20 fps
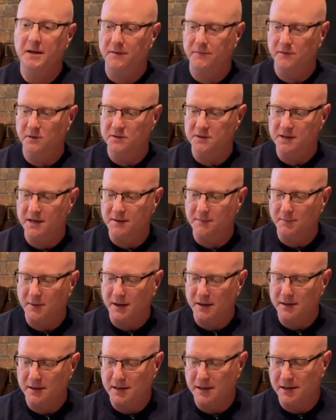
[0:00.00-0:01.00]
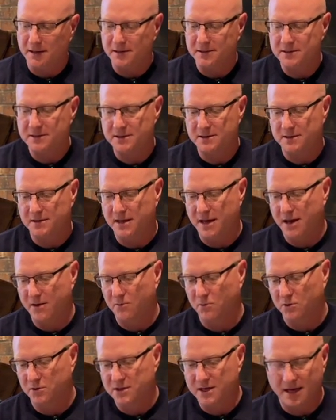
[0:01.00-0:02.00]
if you skimp on these, they
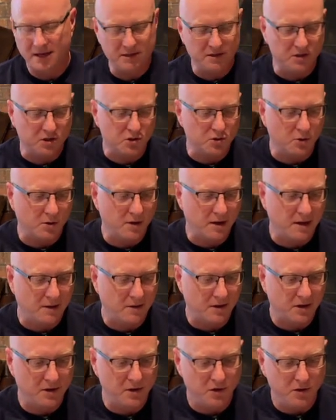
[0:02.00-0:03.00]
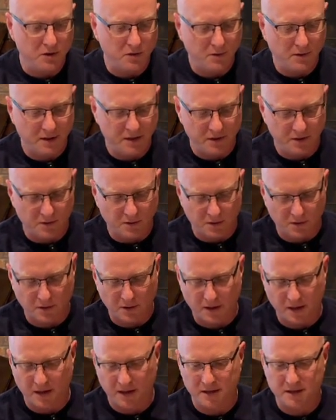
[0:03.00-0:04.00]
will tend to short out on you and you're
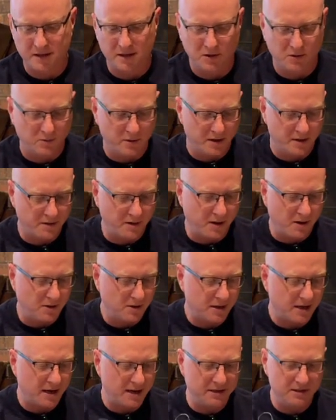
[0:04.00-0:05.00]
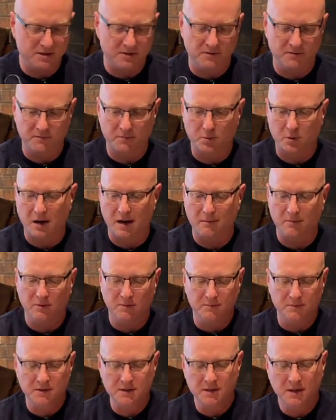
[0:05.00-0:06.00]
going to deal with all kinds of
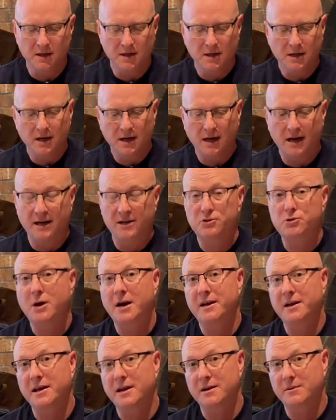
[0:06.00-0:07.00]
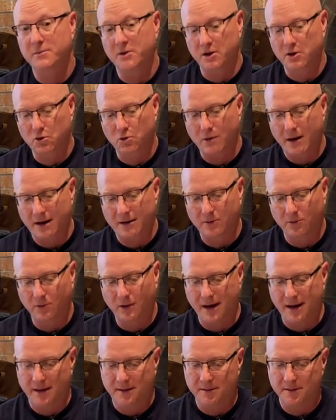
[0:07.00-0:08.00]
problems. Try to get them the correct
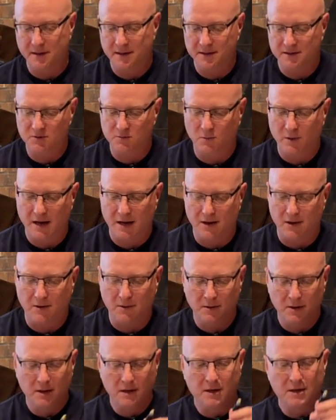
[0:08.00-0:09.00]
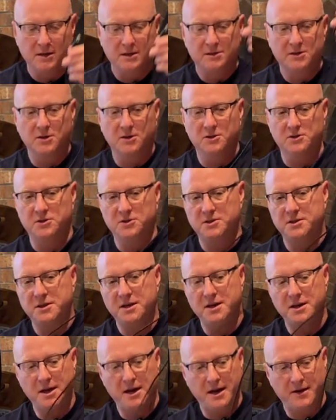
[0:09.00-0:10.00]
length as well. So as you
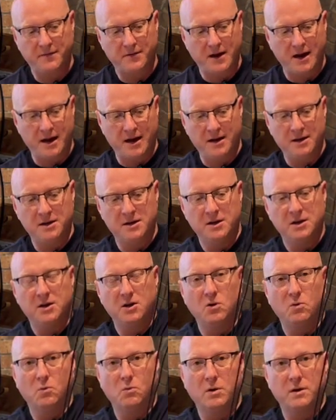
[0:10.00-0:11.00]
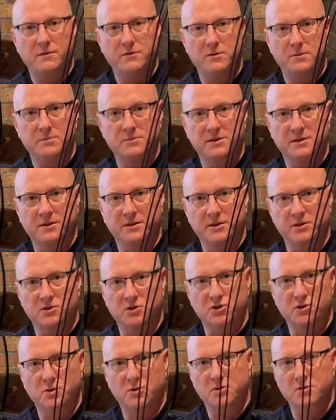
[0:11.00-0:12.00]
see, I've got one of them's a little
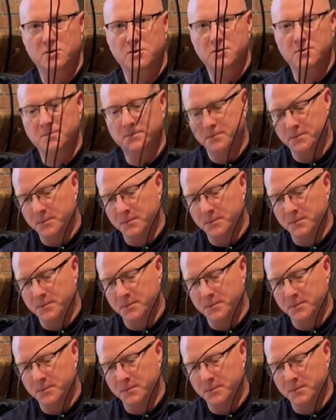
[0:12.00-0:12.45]
shorter,